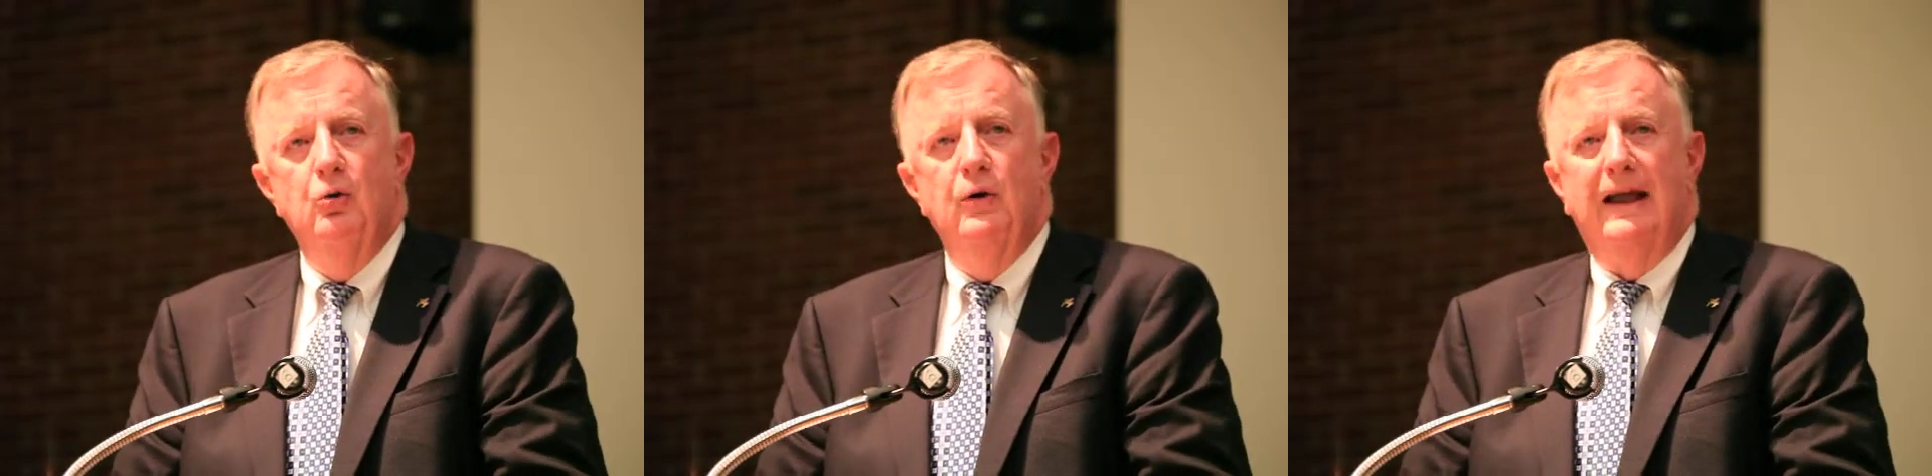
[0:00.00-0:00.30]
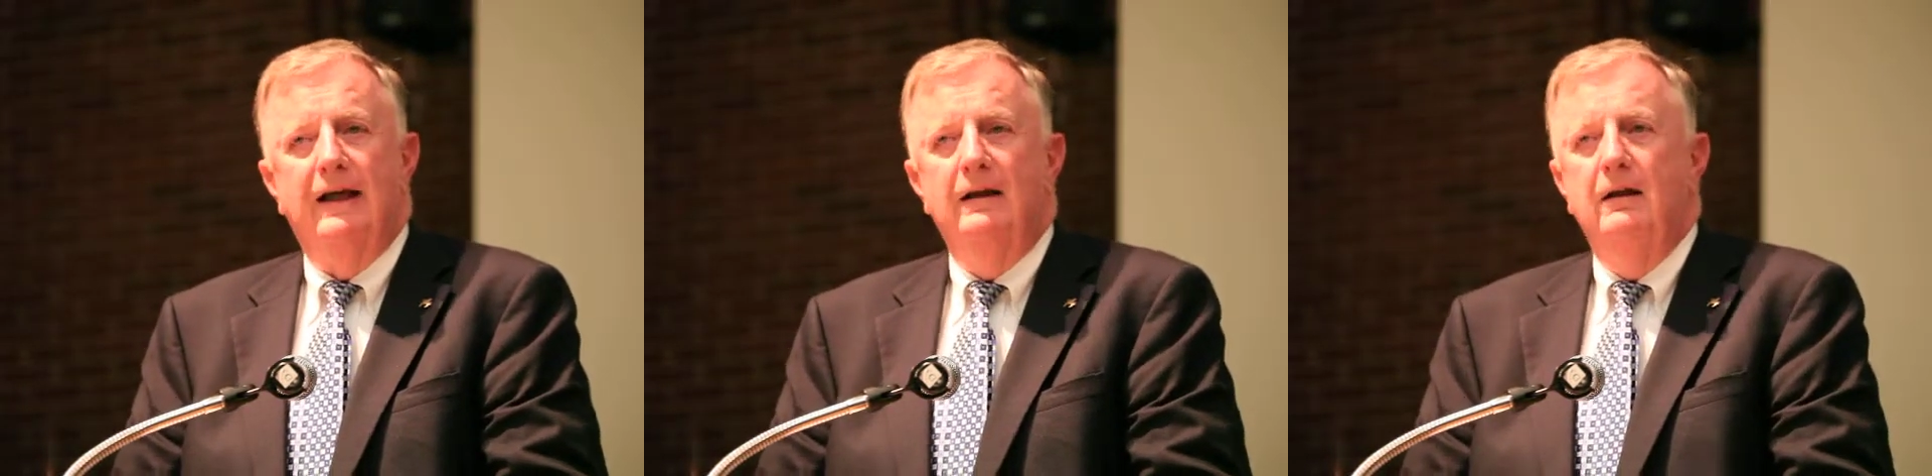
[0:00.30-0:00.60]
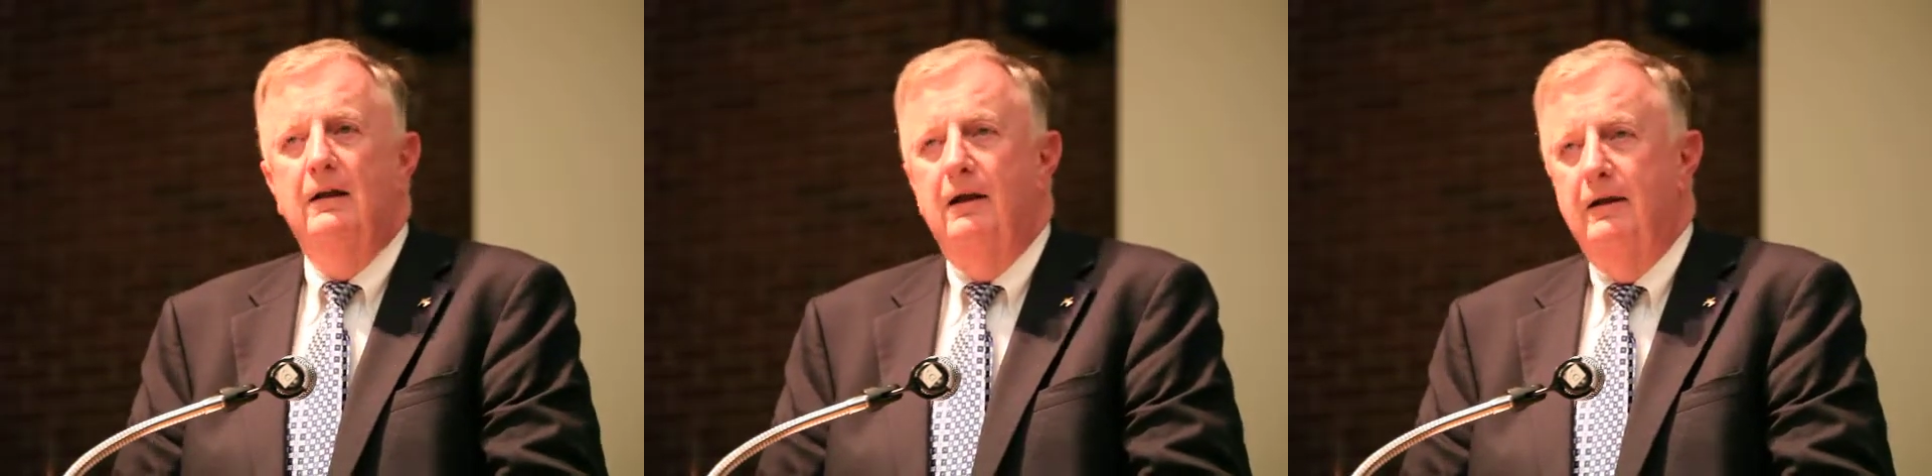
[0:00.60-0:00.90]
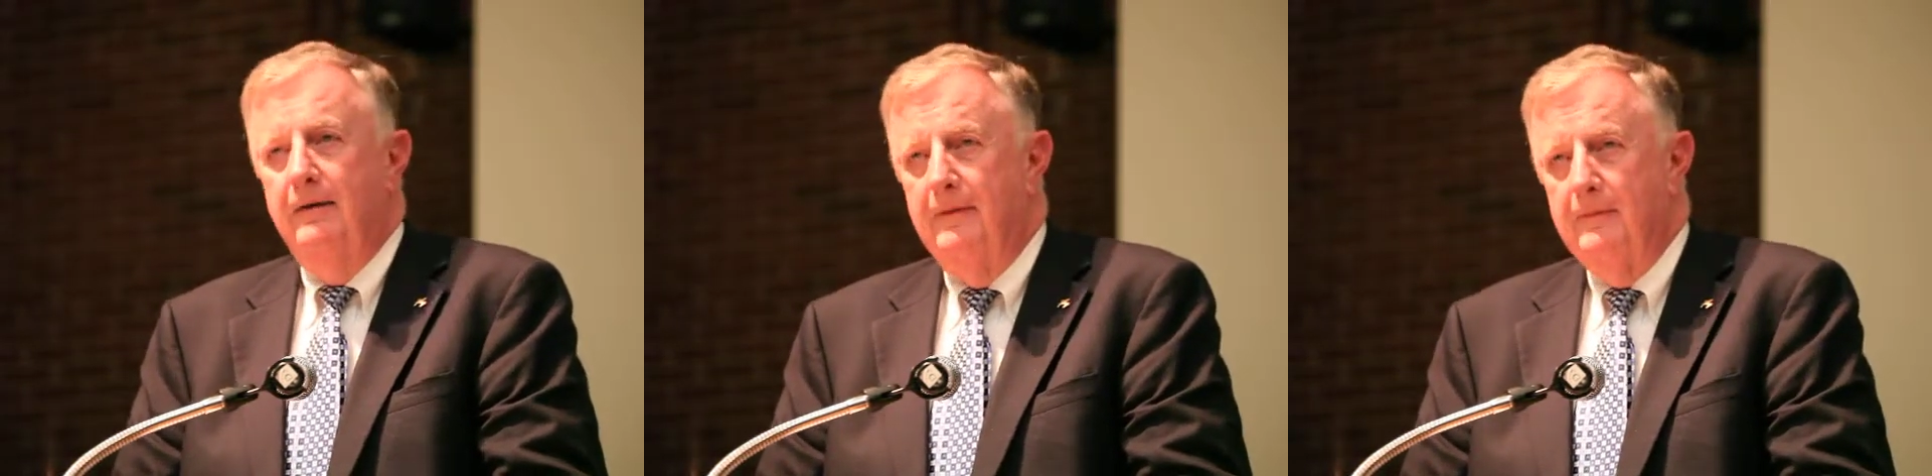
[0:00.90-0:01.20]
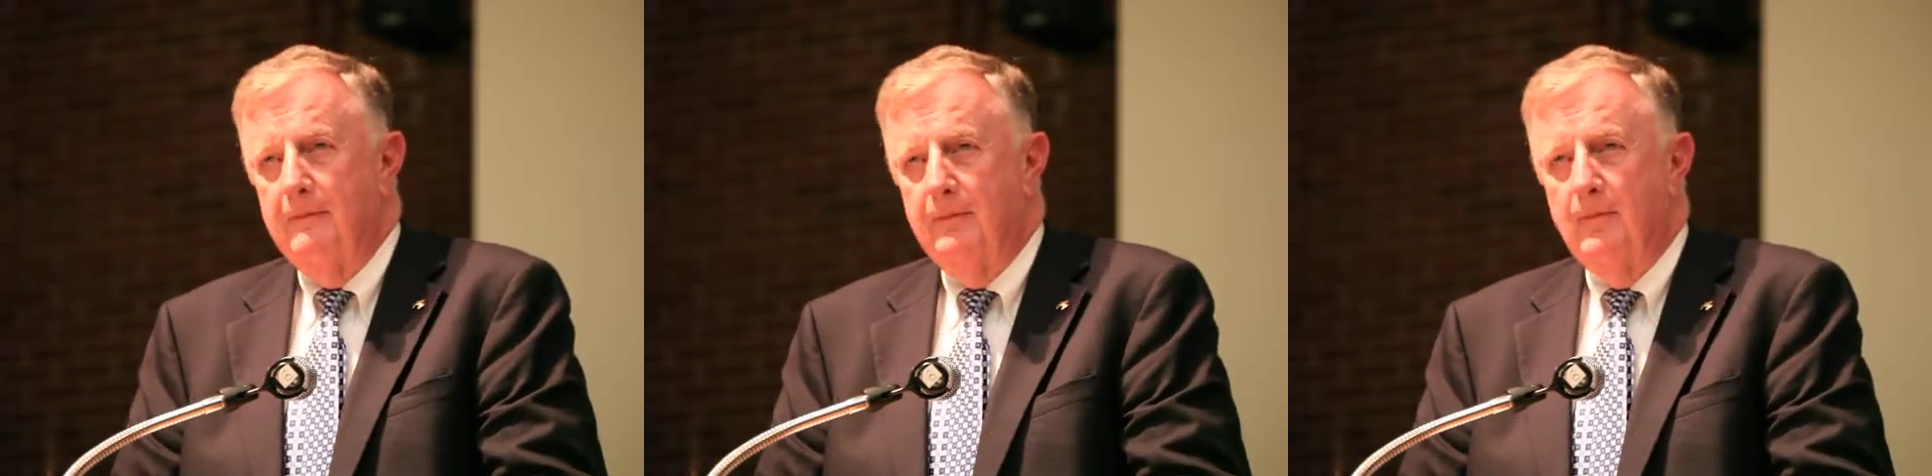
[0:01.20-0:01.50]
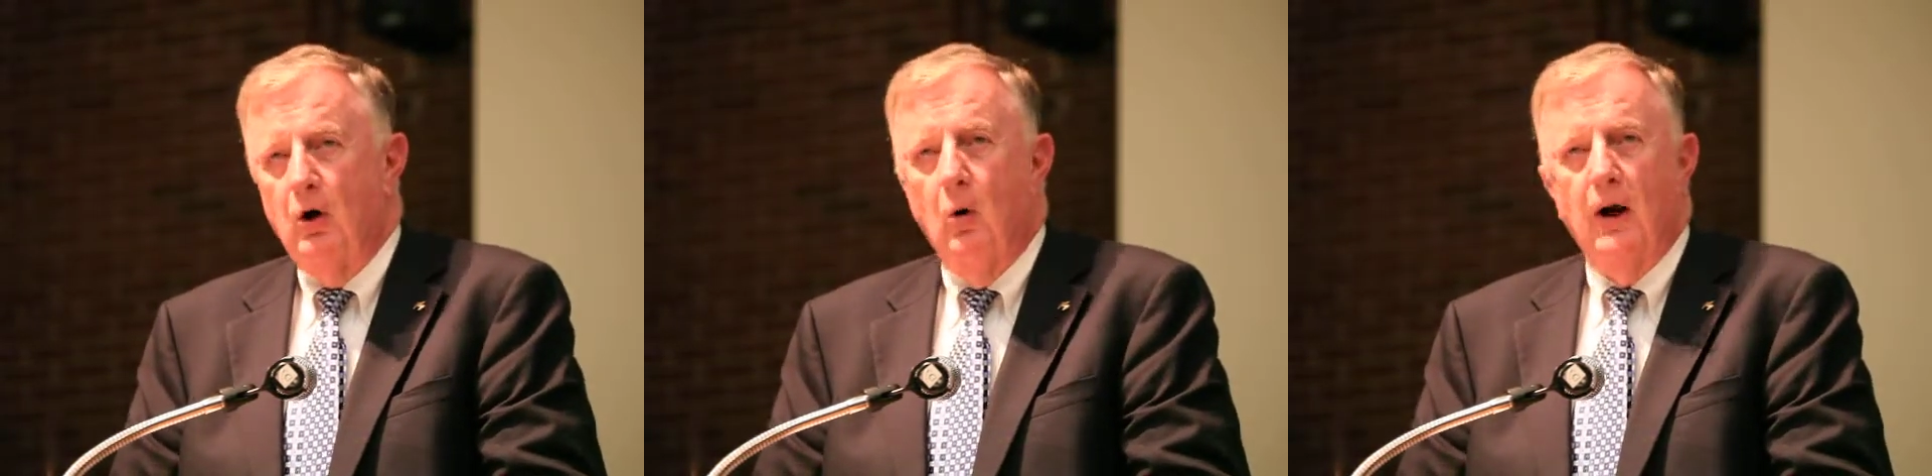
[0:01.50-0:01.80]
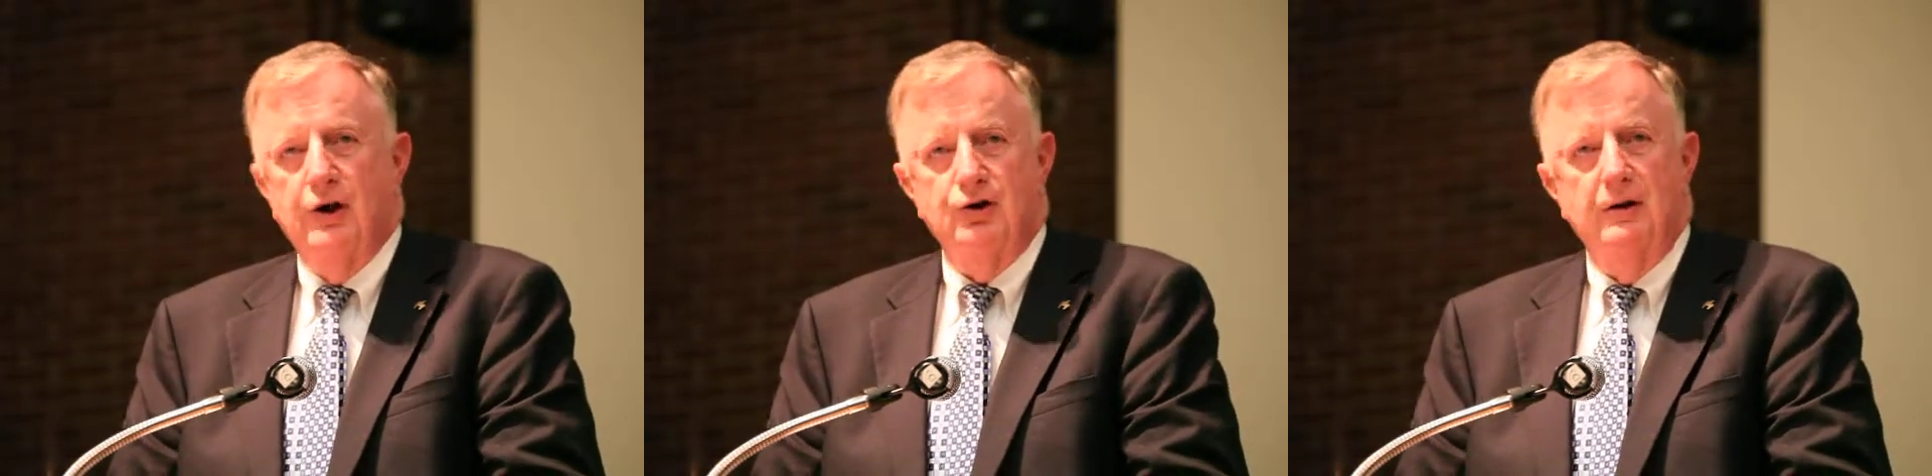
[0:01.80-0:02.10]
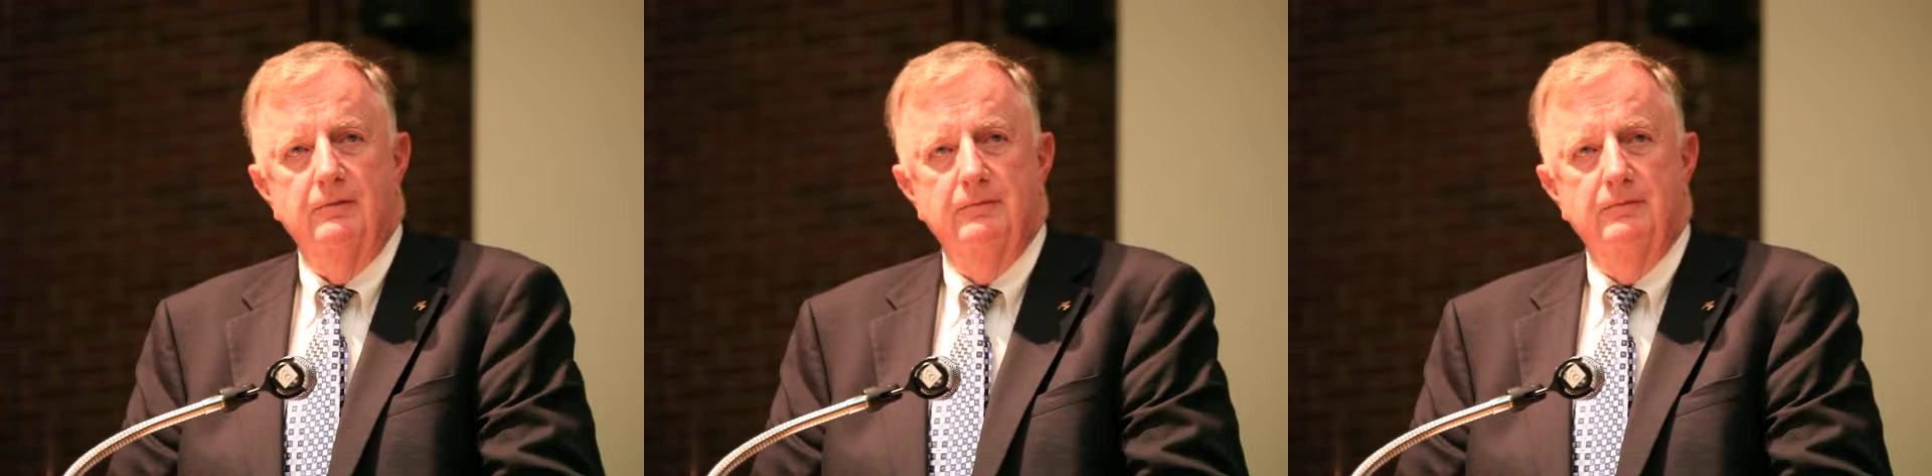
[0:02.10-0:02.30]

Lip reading: the coalition